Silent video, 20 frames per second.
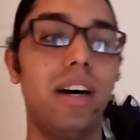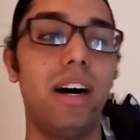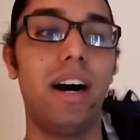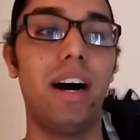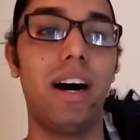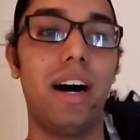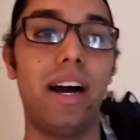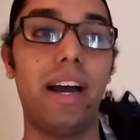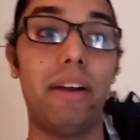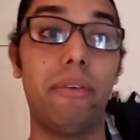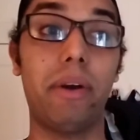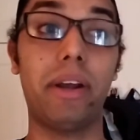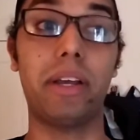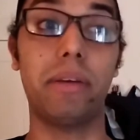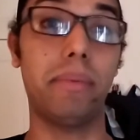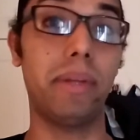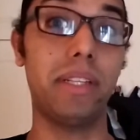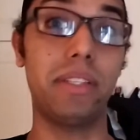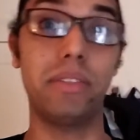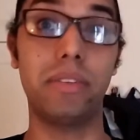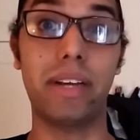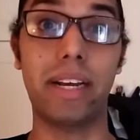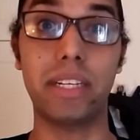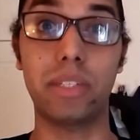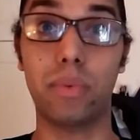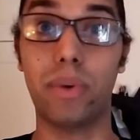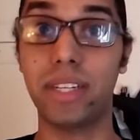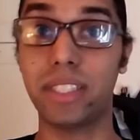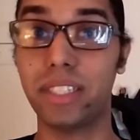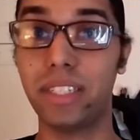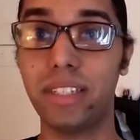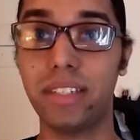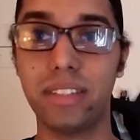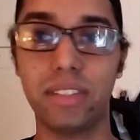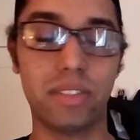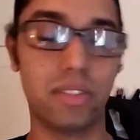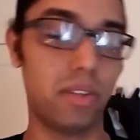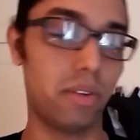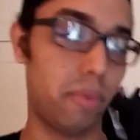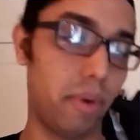I recommend you guys watch
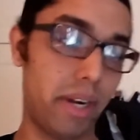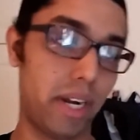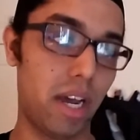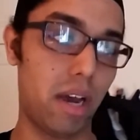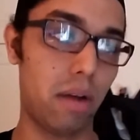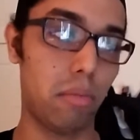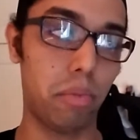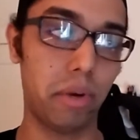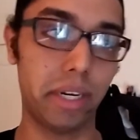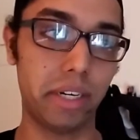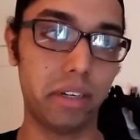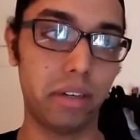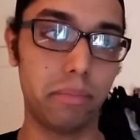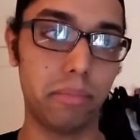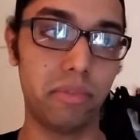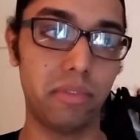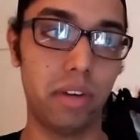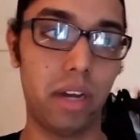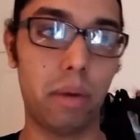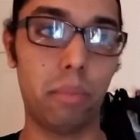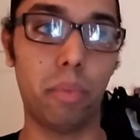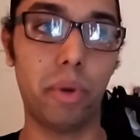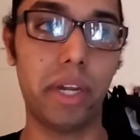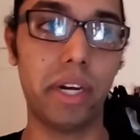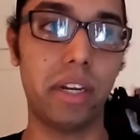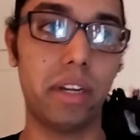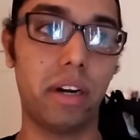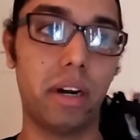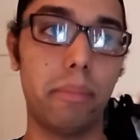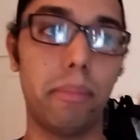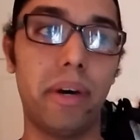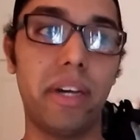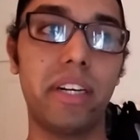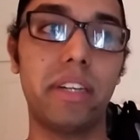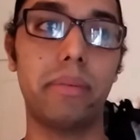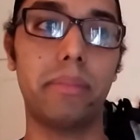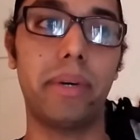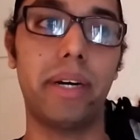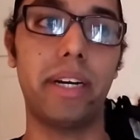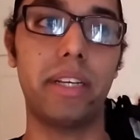it so right now I'm waiting up, I'm waiting on a buddy
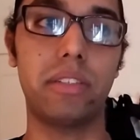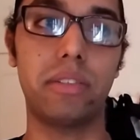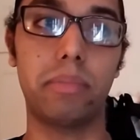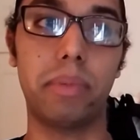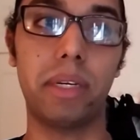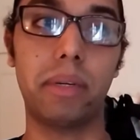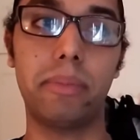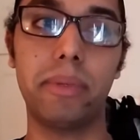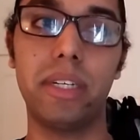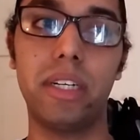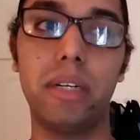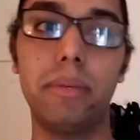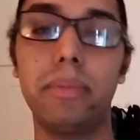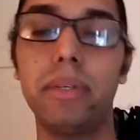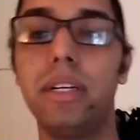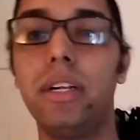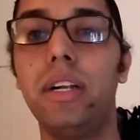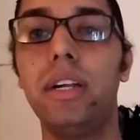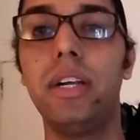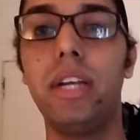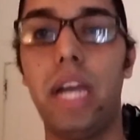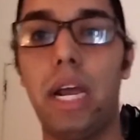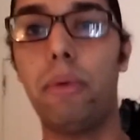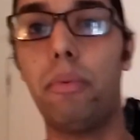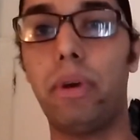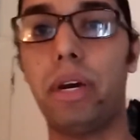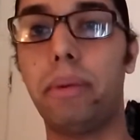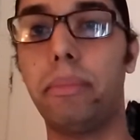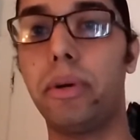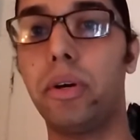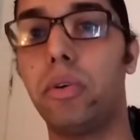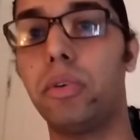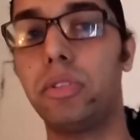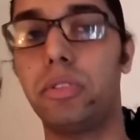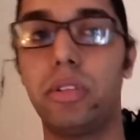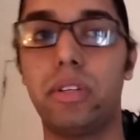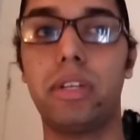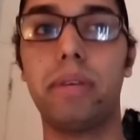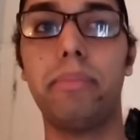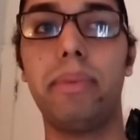of mine to pick me up and we're gonna be going
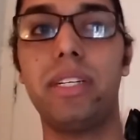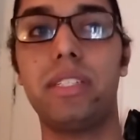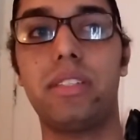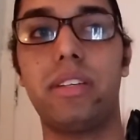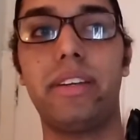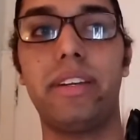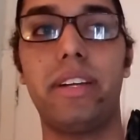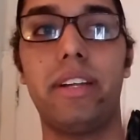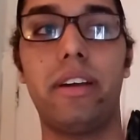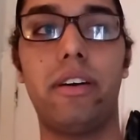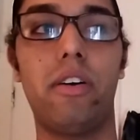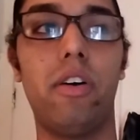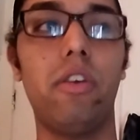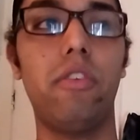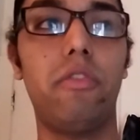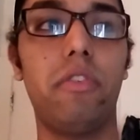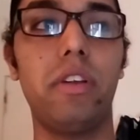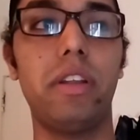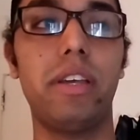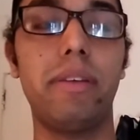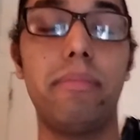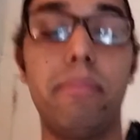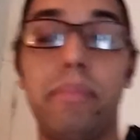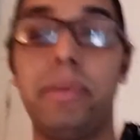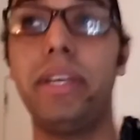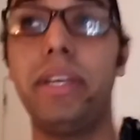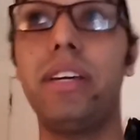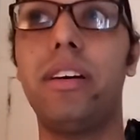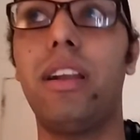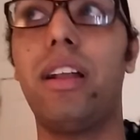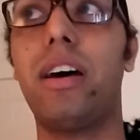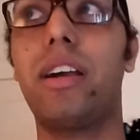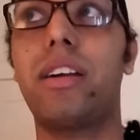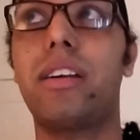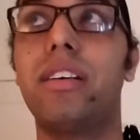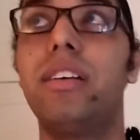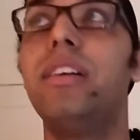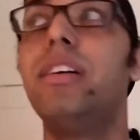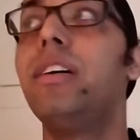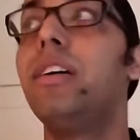to the convention and hopefully meet a lot
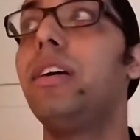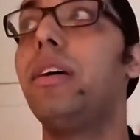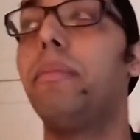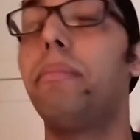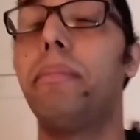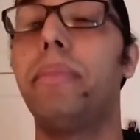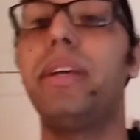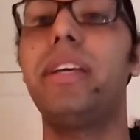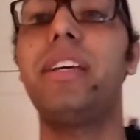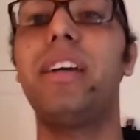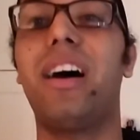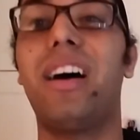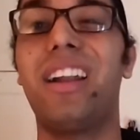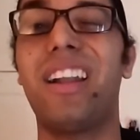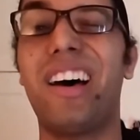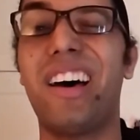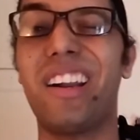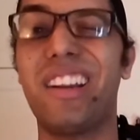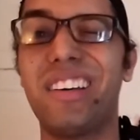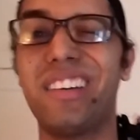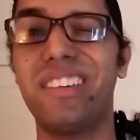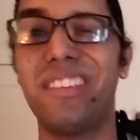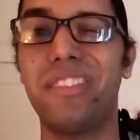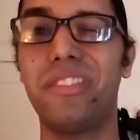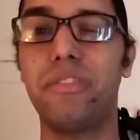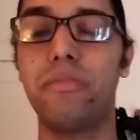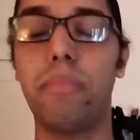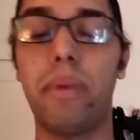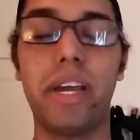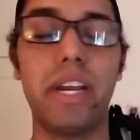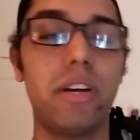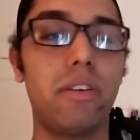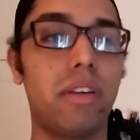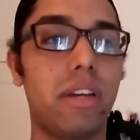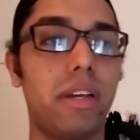of meet a lot of My Hero